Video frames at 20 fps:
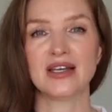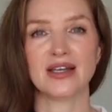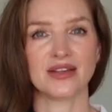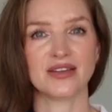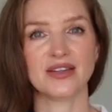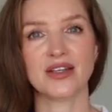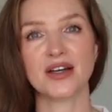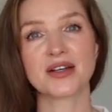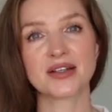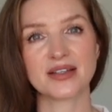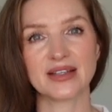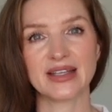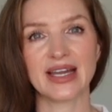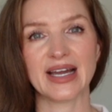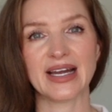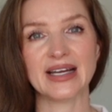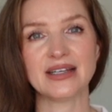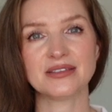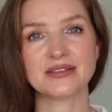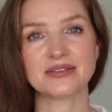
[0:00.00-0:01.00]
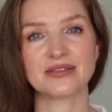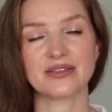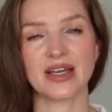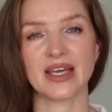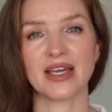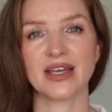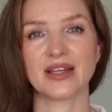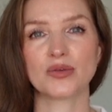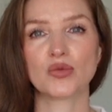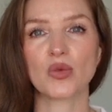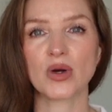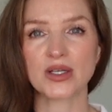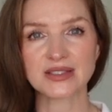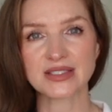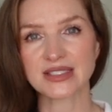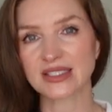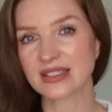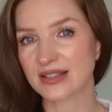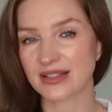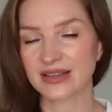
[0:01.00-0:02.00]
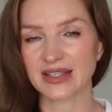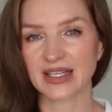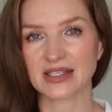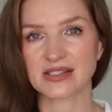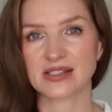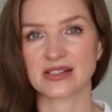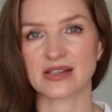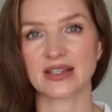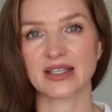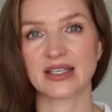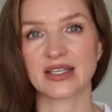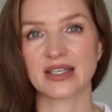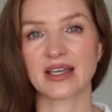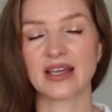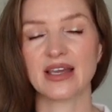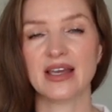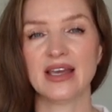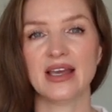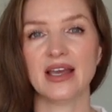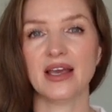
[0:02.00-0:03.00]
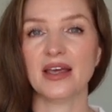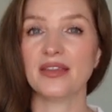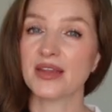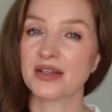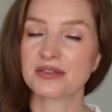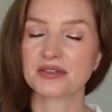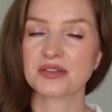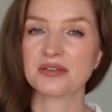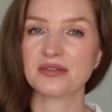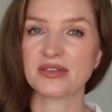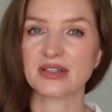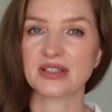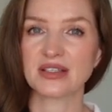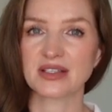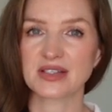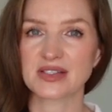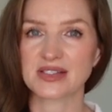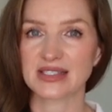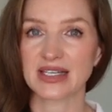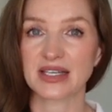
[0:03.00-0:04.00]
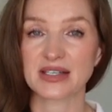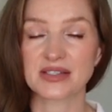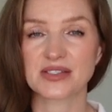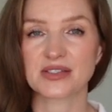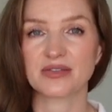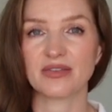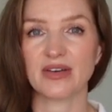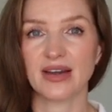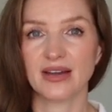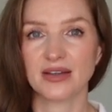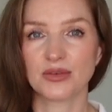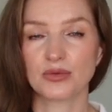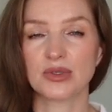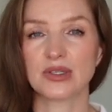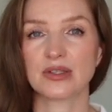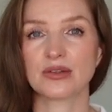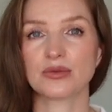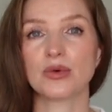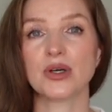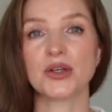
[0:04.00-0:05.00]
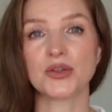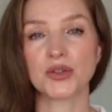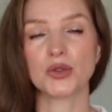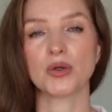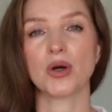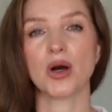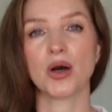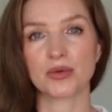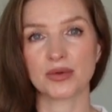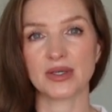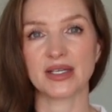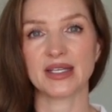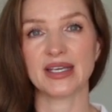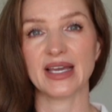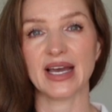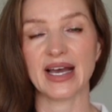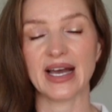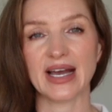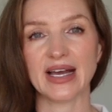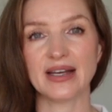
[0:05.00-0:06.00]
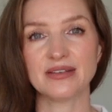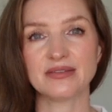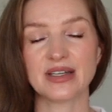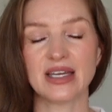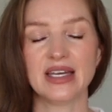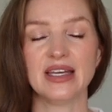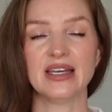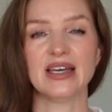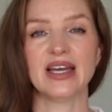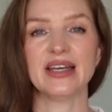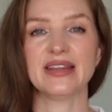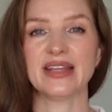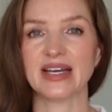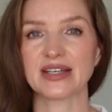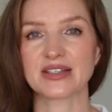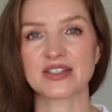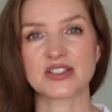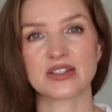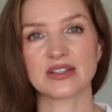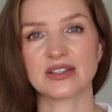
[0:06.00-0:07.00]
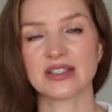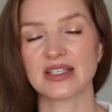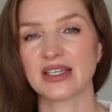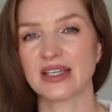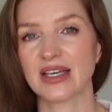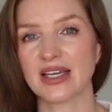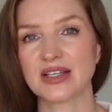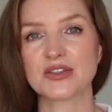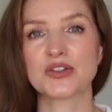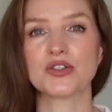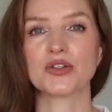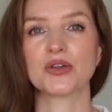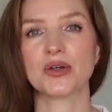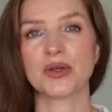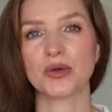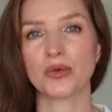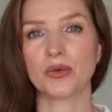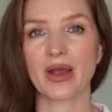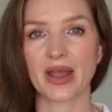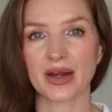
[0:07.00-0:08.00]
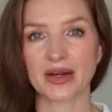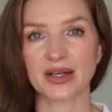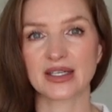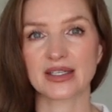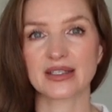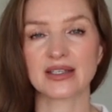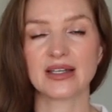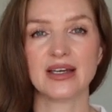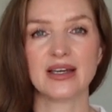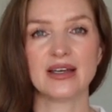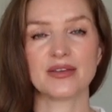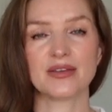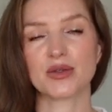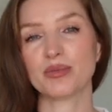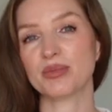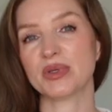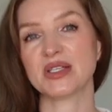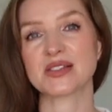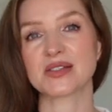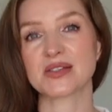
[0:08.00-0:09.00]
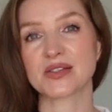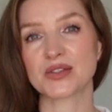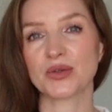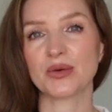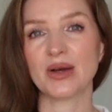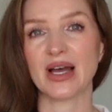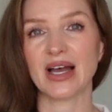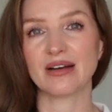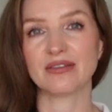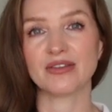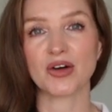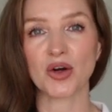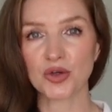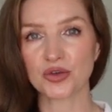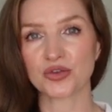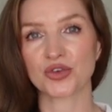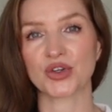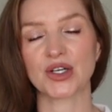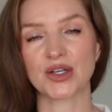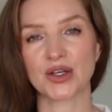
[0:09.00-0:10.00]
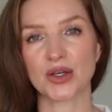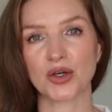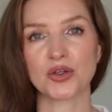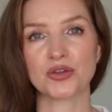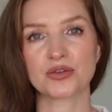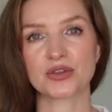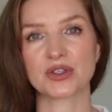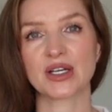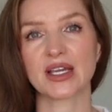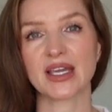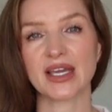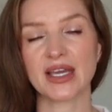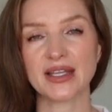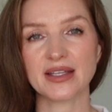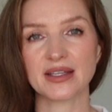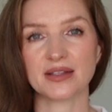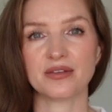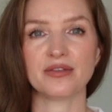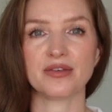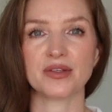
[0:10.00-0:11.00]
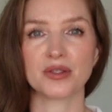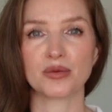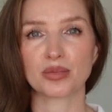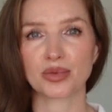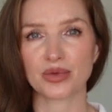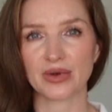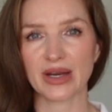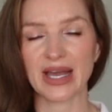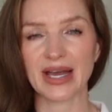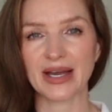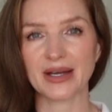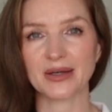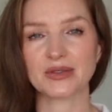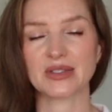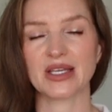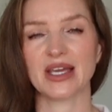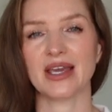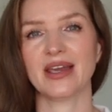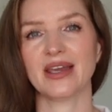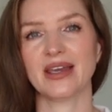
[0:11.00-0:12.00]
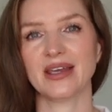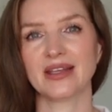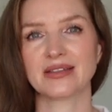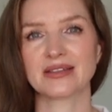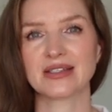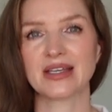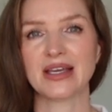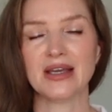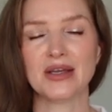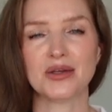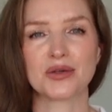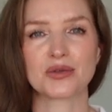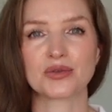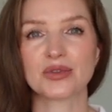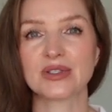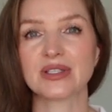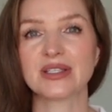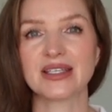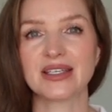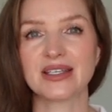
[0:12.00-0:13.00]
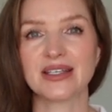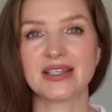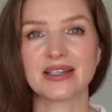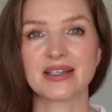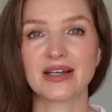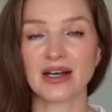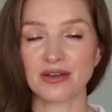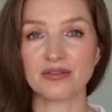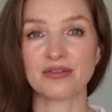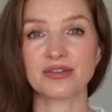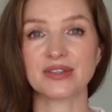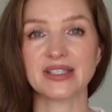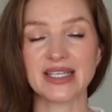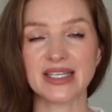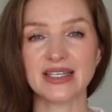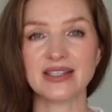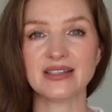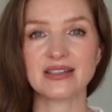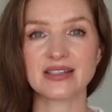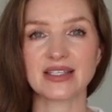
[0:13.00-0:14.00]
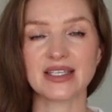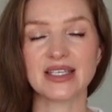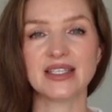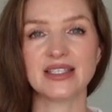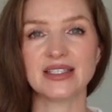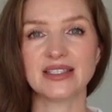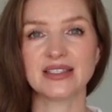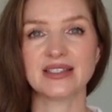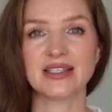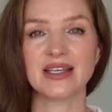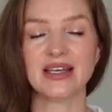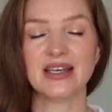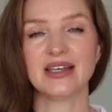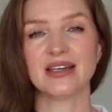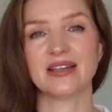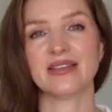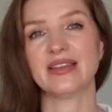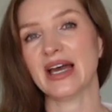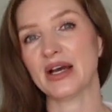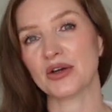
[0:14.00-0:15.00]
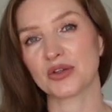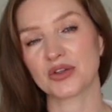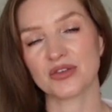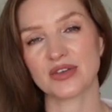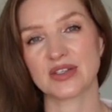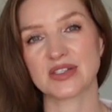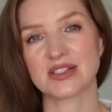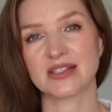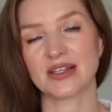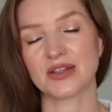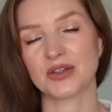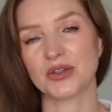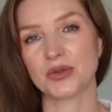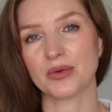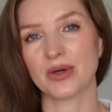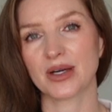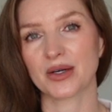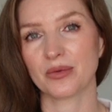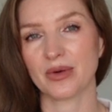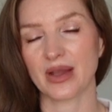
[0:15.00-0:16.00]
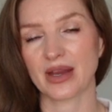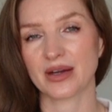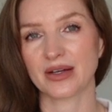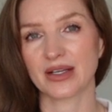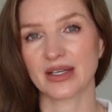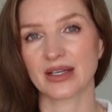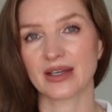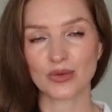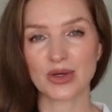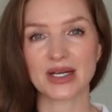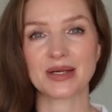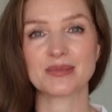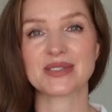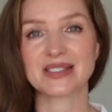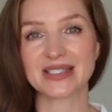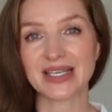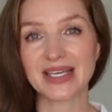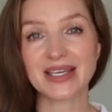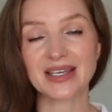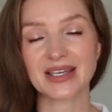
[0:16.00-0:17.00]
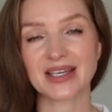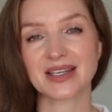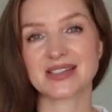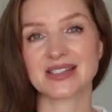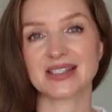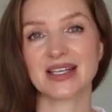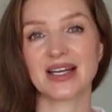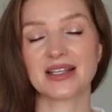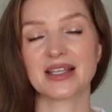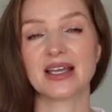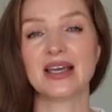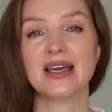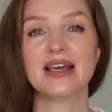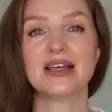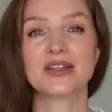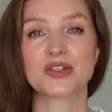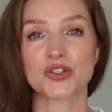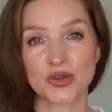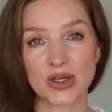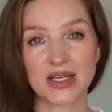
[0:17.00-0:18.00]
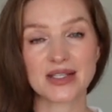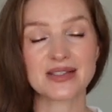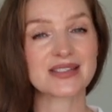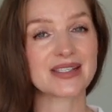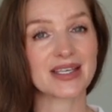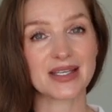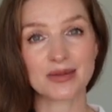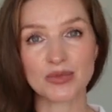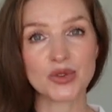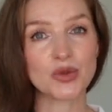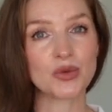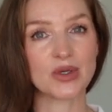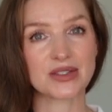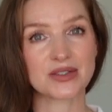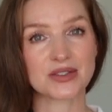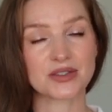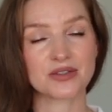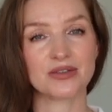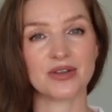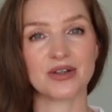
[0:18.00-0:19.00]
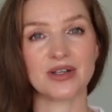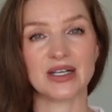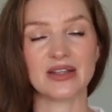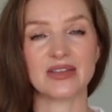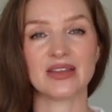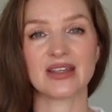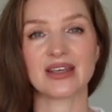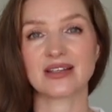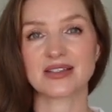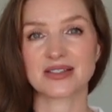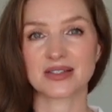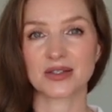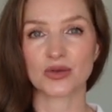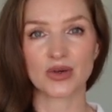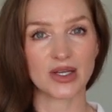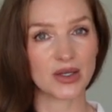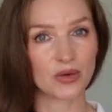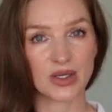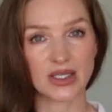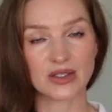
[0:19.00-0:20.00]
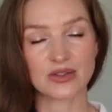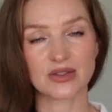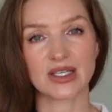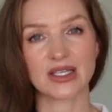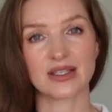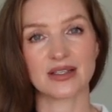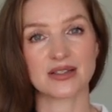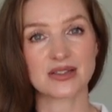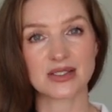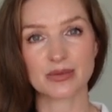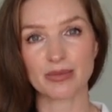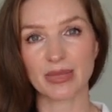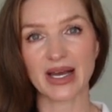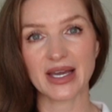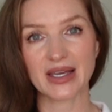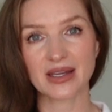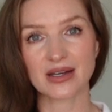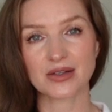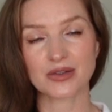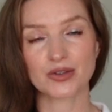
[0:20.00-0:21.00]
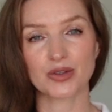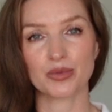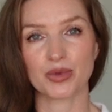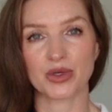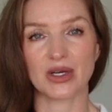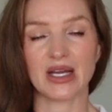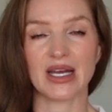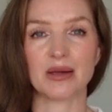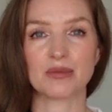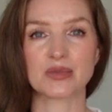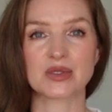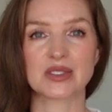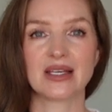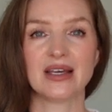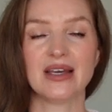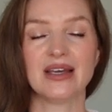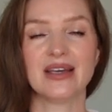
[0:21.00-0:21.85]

not enough and wanting the next thing and never feeling satisfied with what you already have, and actually enjoy wearing pieces you have over and over again and feel proud and really confident in the outfits that you are wearing. What I'm saying is that trends can be wonderful. I think it's a great way to get inspired, to perhaps